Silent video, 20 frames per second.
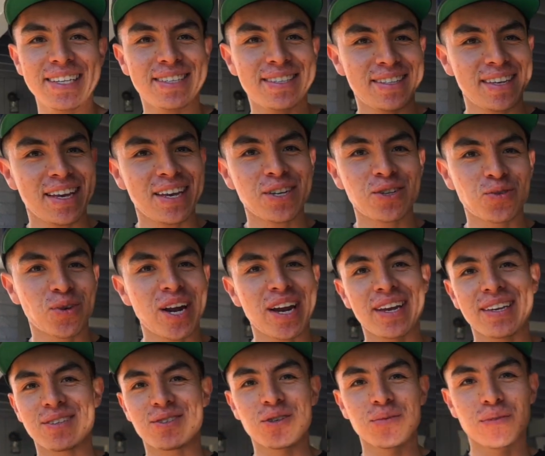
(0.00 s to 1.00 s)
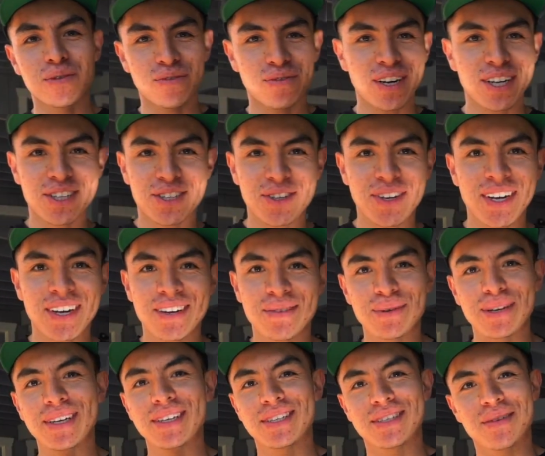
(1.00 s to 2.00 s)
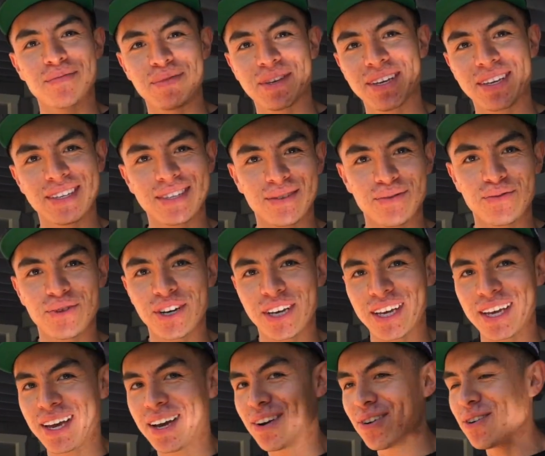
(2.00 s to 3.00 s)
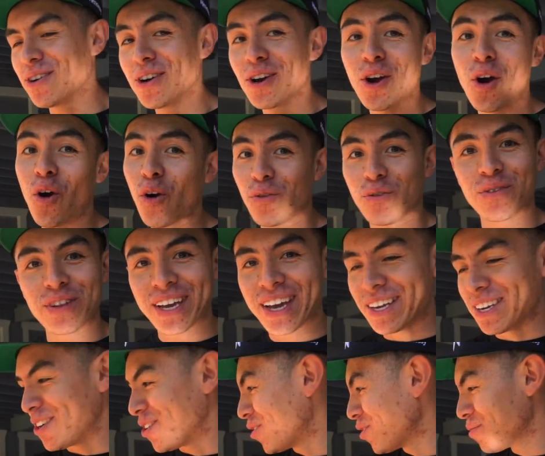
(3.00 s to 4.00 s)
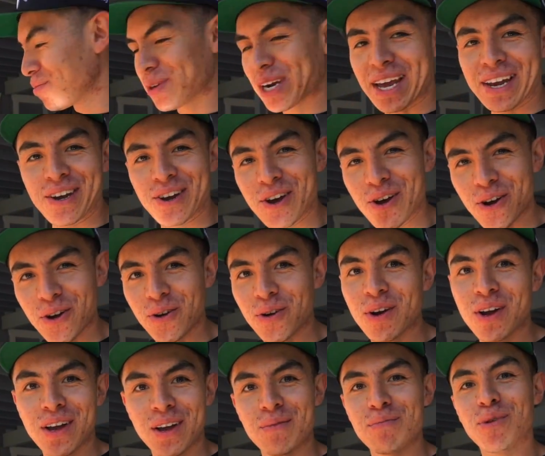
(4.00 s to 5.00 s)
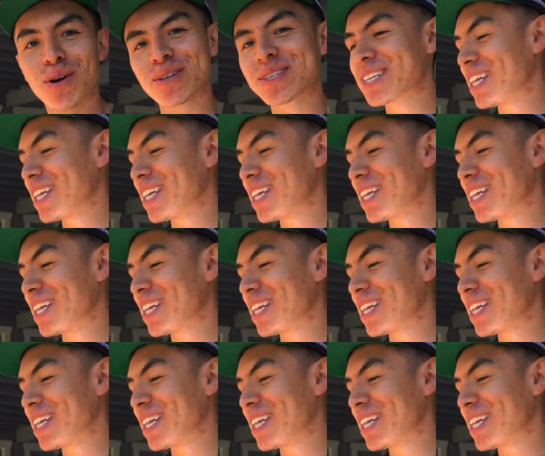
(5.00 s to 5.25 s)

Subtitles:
stage where I get super frustrated because something isn't working out. Hopefully I don't, but I know most